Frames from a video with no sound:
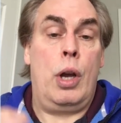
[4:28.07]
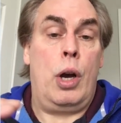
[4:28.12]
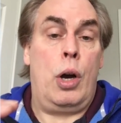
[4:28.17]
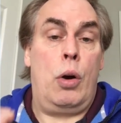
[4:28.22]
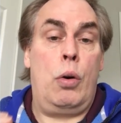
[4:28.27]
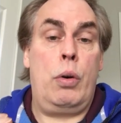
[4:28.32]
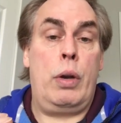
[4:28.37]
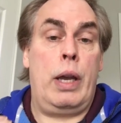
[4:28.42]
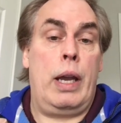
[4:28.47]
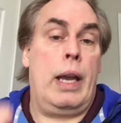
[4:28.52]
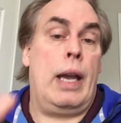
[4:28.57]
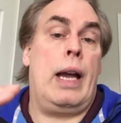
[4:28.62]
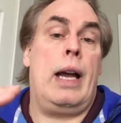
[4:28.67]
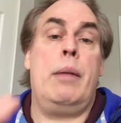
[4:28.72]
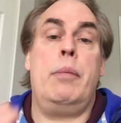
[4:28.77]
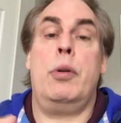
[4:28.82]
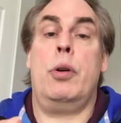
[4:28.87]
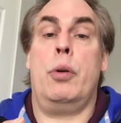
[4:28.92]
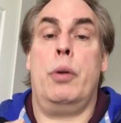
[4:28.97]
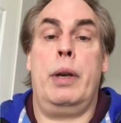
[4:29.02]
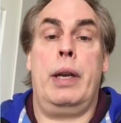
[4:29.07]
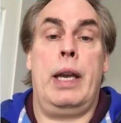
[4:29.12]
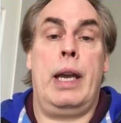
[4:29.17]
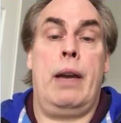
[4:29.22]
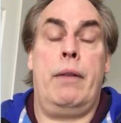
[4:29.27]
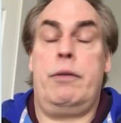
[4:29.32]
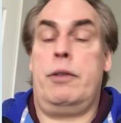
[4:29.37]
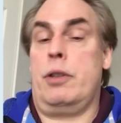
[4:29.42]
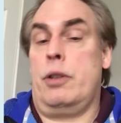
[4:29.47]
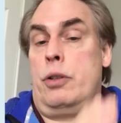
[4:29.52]
okay, I'm going
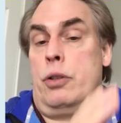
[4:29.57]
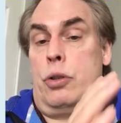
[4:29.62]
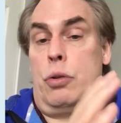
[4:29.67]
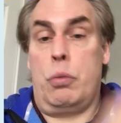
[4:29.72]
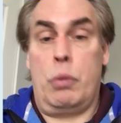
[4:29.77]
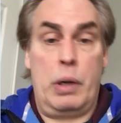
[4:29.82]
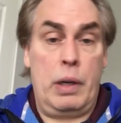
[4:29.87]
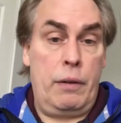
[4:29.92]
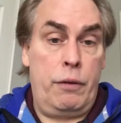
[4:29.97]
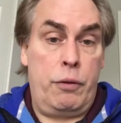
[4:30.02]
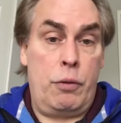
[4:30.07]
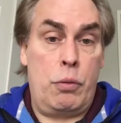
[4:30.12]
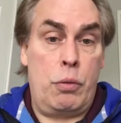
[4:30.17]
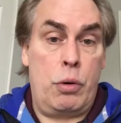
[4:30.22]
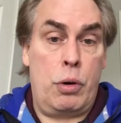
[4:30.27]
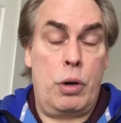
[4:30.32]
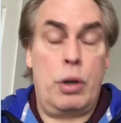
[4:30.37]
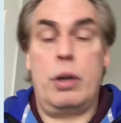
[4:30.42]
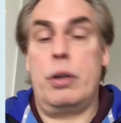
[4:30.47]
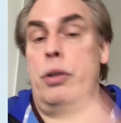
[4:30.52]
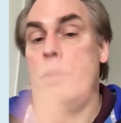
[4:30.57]
after 24